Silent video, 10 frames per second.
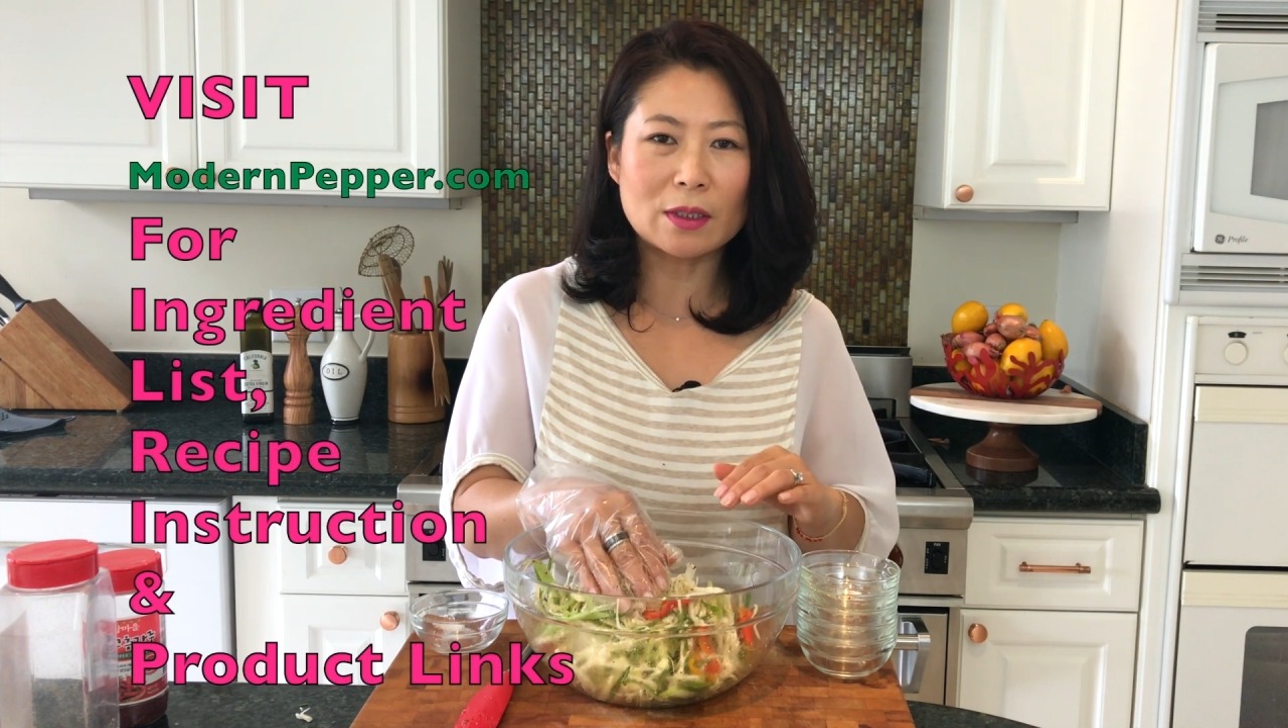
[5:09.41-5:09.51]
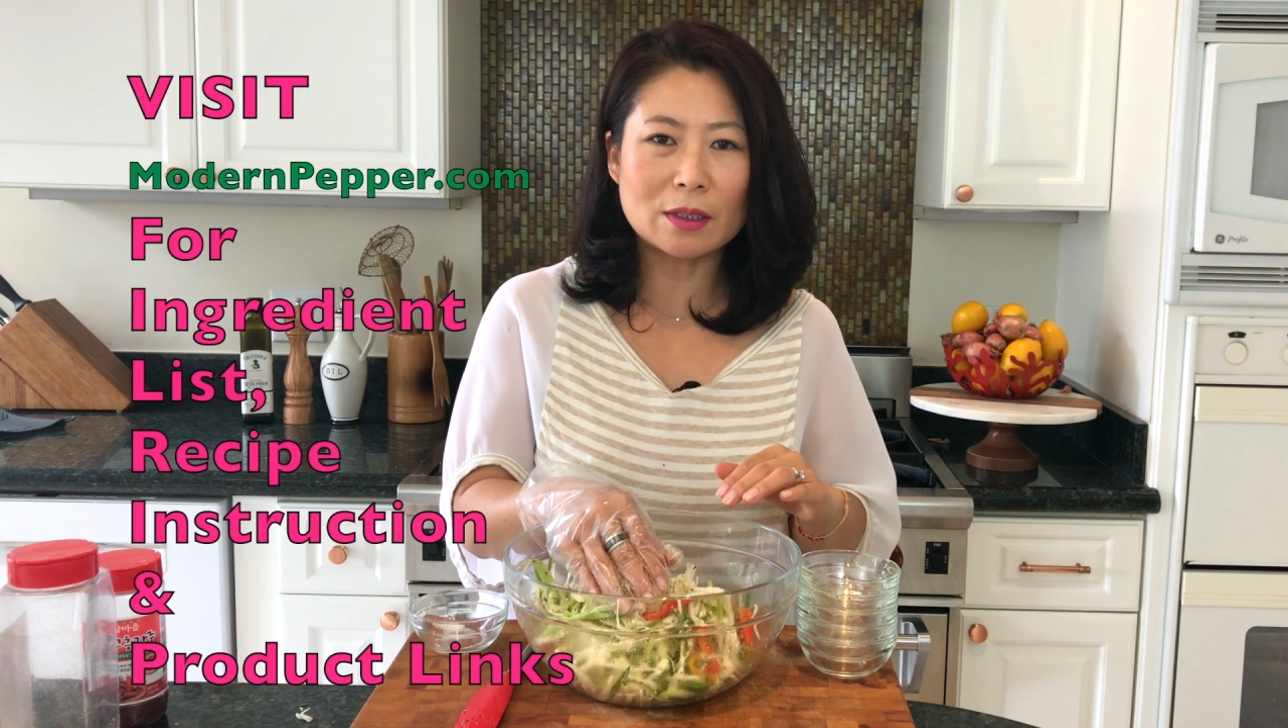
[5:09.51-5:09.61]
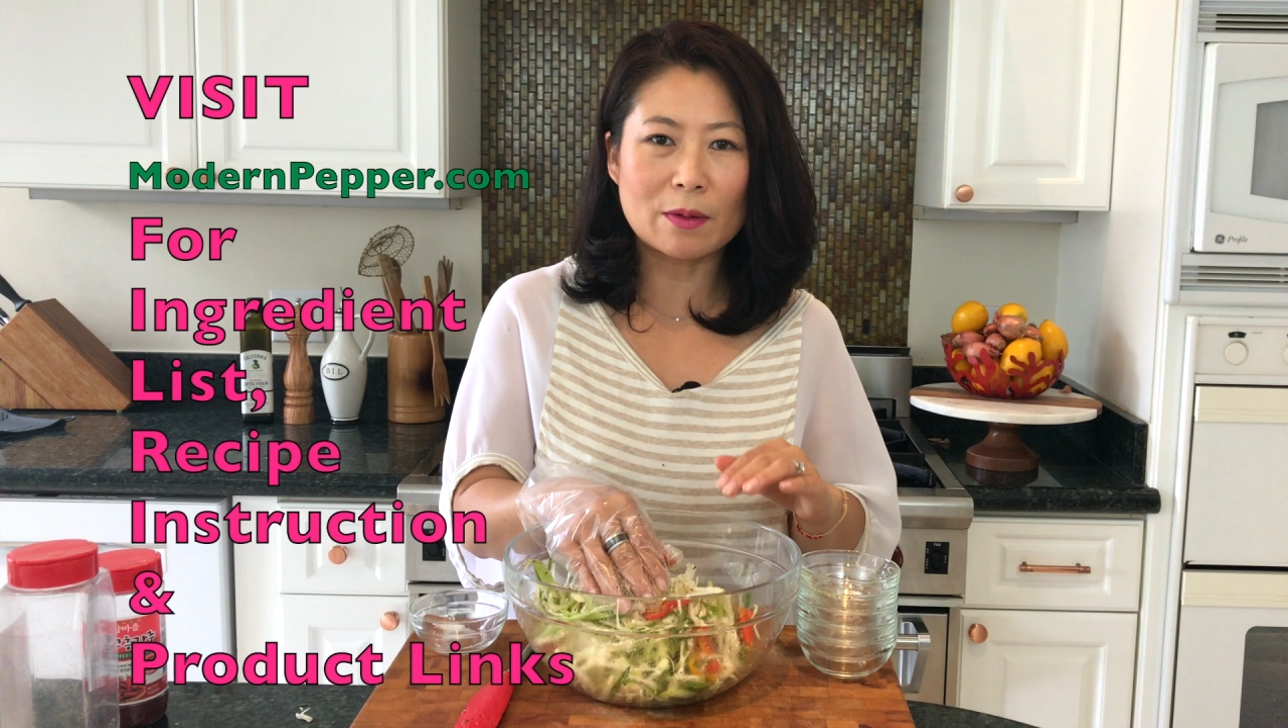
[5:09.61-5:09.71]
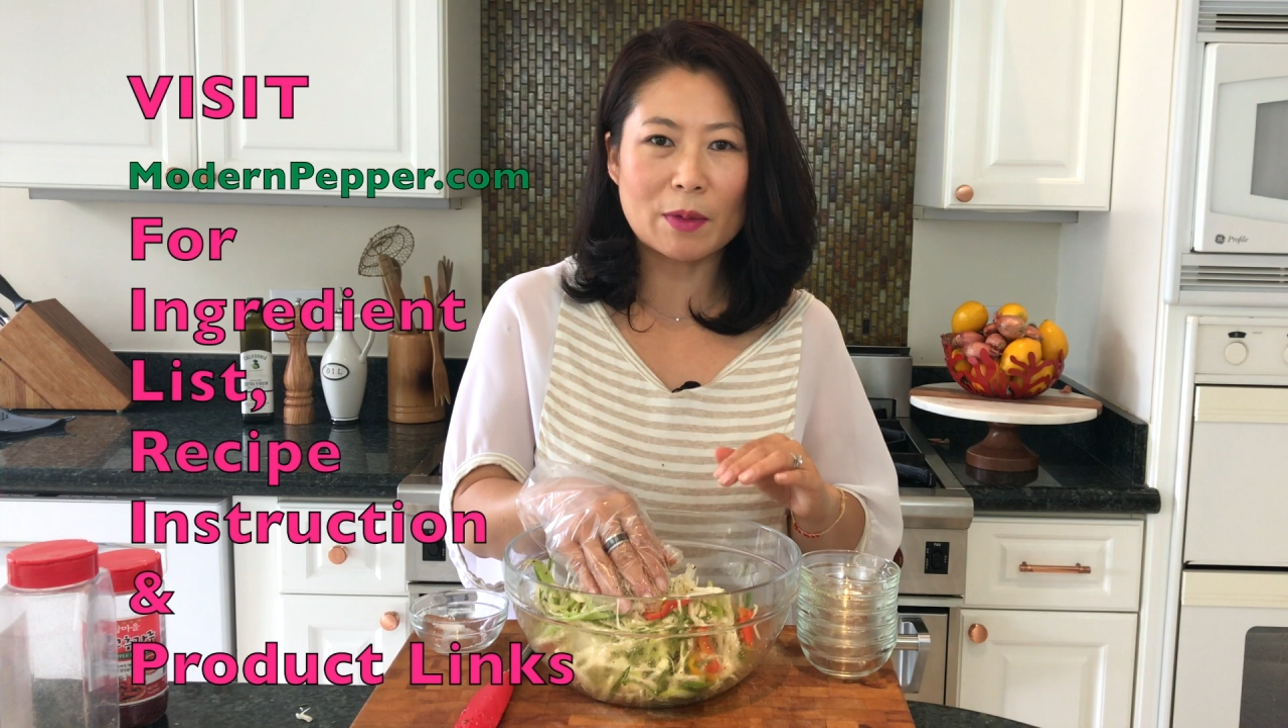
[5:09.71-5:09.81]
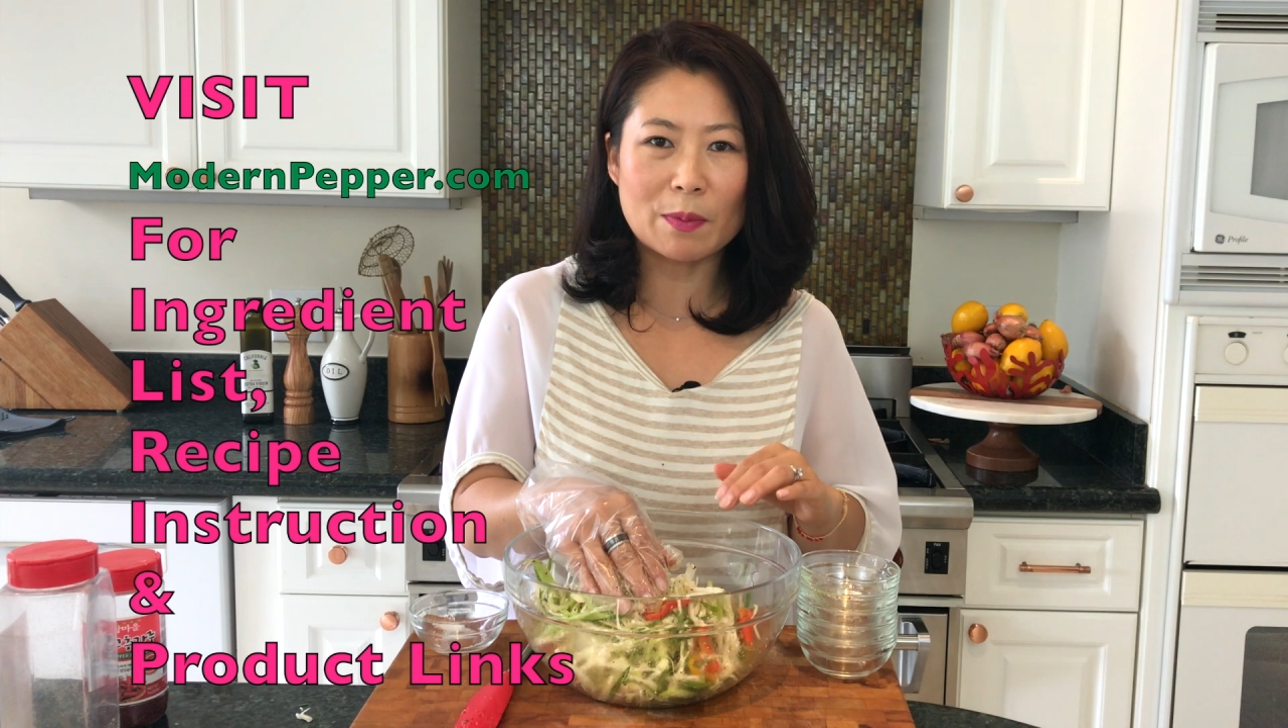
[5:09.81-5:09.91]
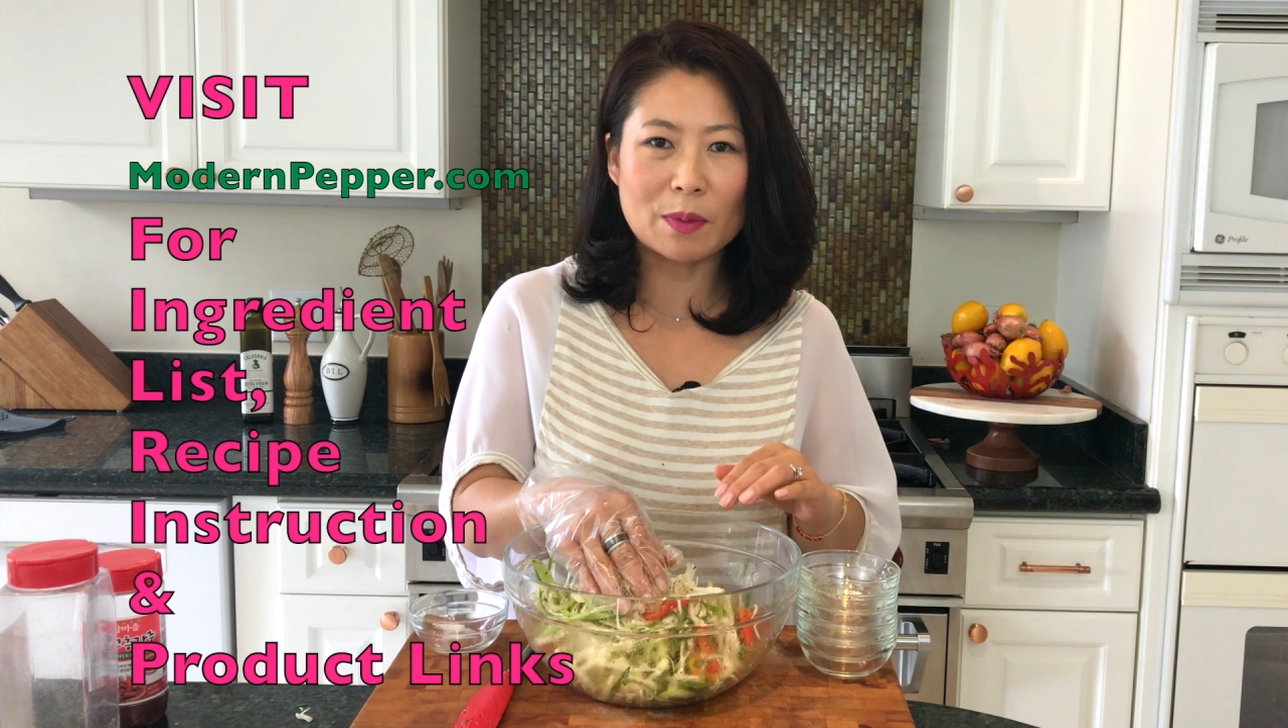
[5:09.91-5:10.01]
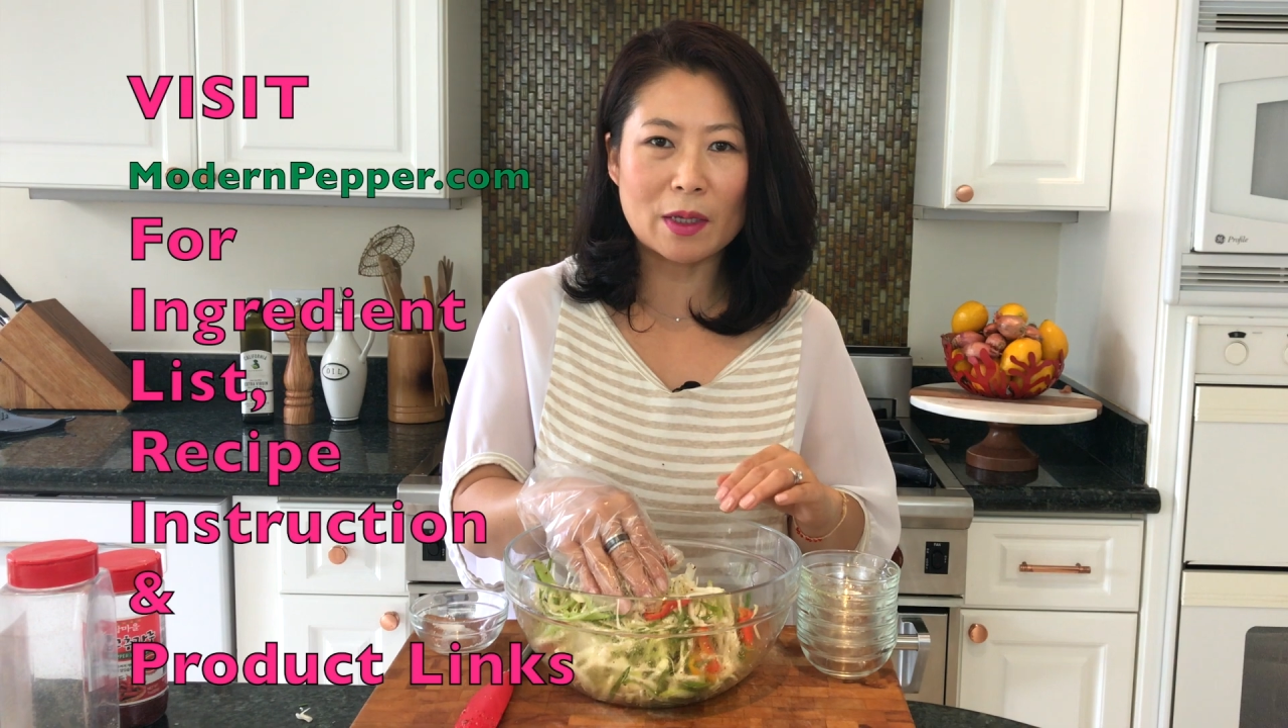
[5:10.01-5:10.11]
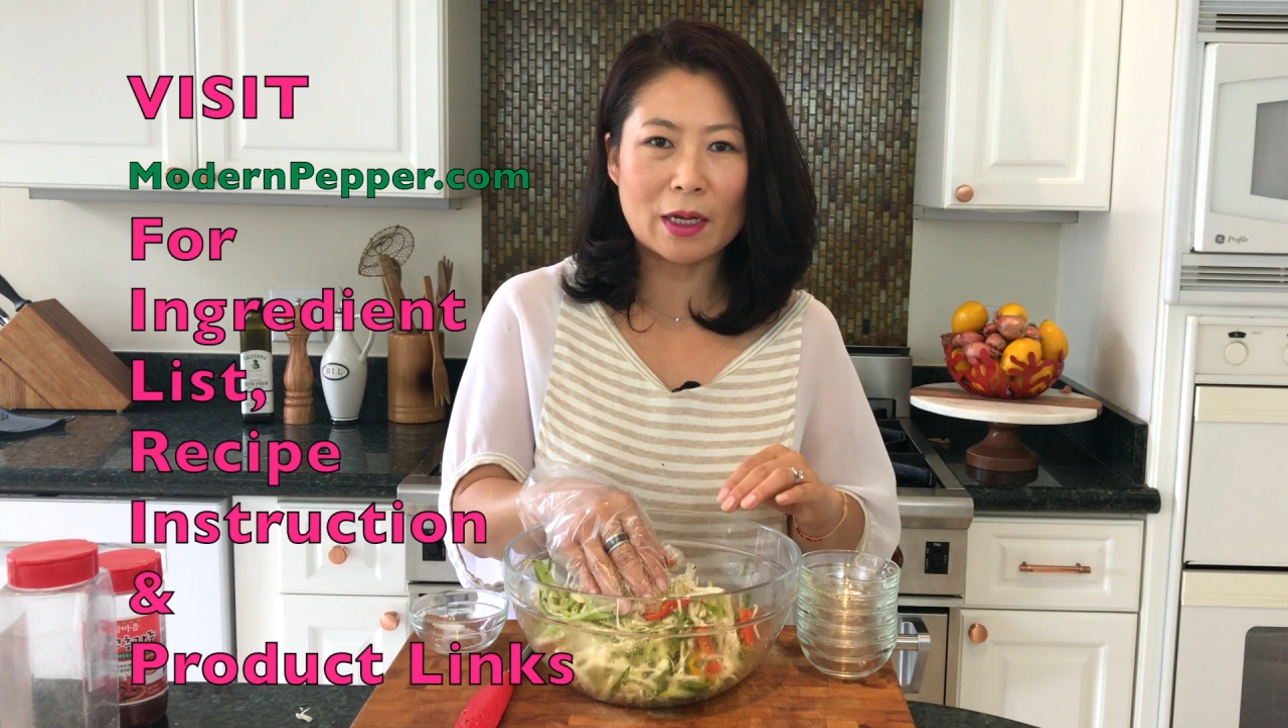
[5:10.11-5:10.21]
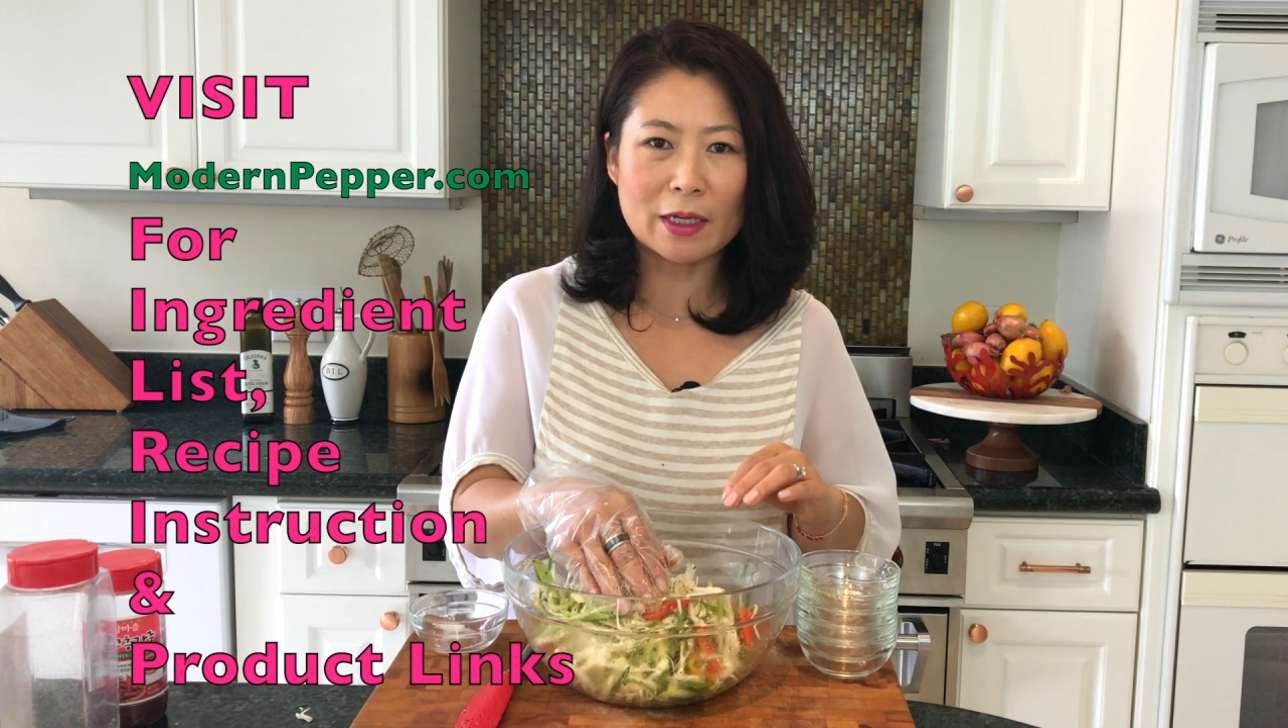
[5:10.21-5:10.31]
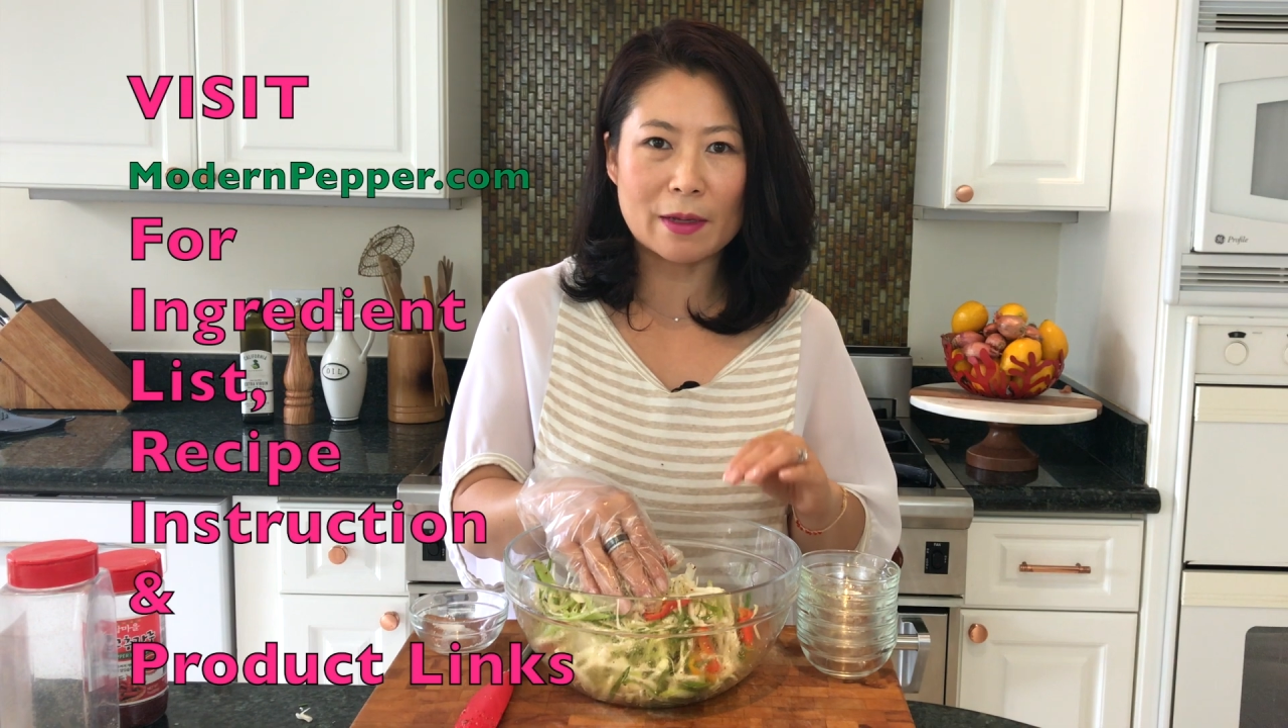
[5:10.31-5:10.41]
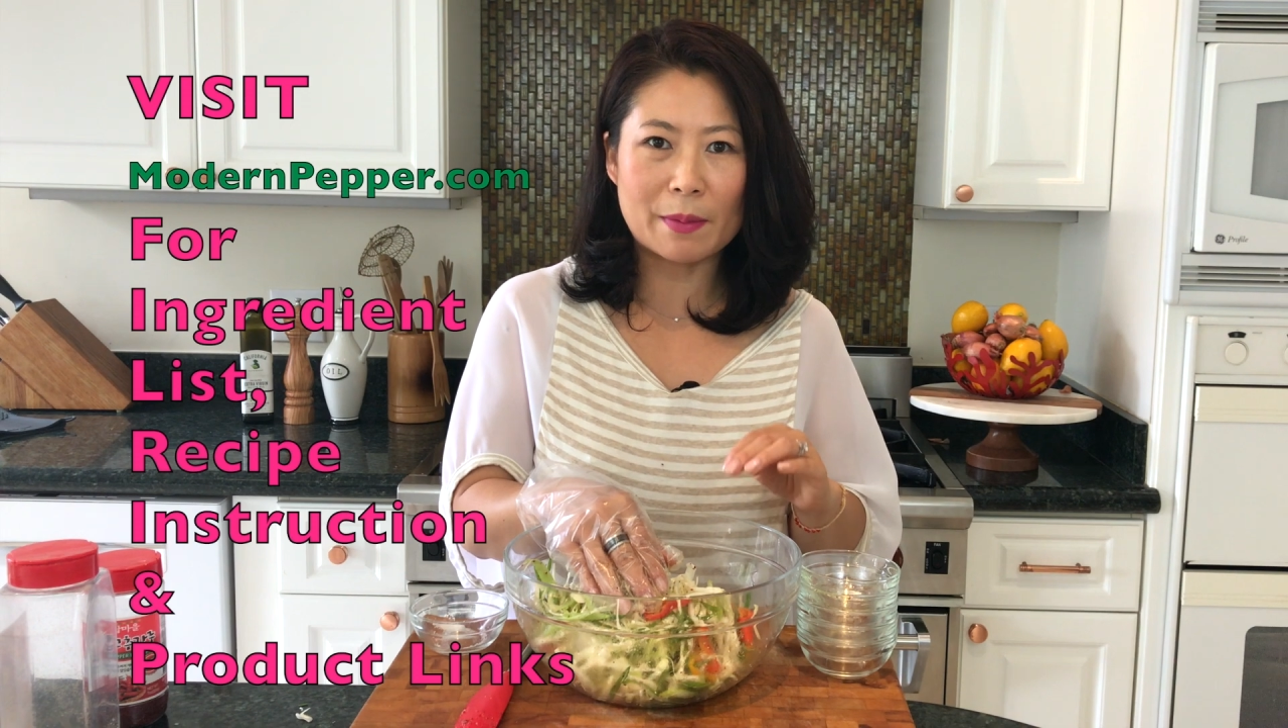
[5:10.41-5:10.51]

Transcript: this on my blog